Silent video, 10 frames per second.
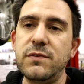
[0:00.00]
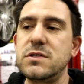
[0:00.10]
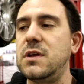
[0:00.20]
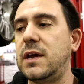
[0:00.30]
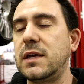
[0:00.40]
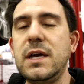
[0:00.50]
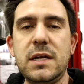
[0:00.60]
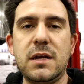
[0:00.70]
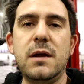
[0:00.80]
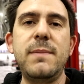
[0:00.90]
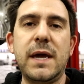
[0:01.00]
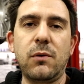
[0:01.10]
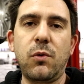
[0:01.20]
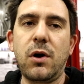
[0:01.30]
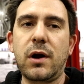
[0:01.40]
It's like, get it done, make
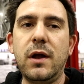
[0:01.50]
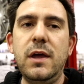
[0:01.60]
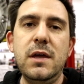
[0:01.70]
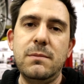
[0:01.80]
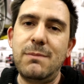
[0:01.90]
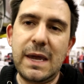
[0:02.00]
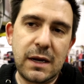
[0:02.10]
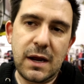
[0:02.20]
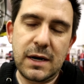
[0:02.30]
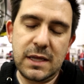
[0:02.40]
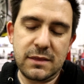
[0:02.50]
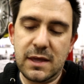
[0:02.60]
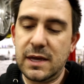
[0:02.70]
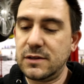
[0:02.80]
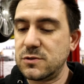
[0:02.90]
it work, make it not hit
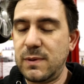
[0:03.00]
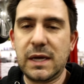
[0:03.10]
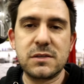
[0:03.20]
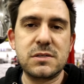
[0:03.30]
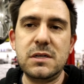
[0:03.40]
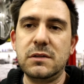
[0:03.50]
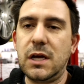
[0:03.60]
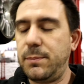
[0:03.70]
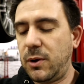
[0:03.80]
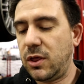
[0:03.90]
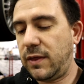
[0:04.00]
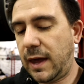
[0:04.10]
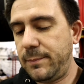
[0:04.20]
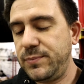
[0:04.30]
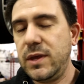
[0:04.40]
things, make it sealed up, all of
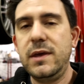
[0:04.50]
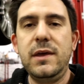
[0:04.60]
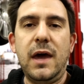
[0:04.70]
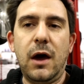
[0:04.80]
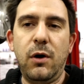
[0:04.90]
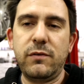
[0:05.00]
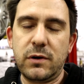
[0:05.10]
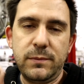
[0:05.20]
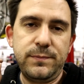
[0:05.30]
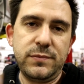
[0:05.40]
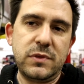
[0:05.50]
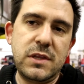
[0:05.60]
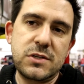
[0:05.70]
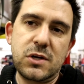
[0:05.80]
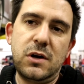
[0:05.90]
that. However,
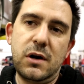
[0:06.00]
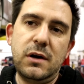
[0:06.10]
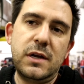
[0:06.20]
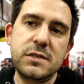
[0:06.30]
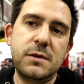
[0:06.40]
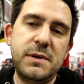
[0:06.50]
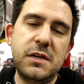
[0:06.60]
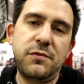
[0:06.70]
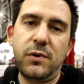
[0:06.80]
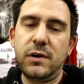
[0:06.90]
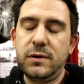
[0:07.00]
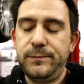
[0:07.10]
this car is going to be different.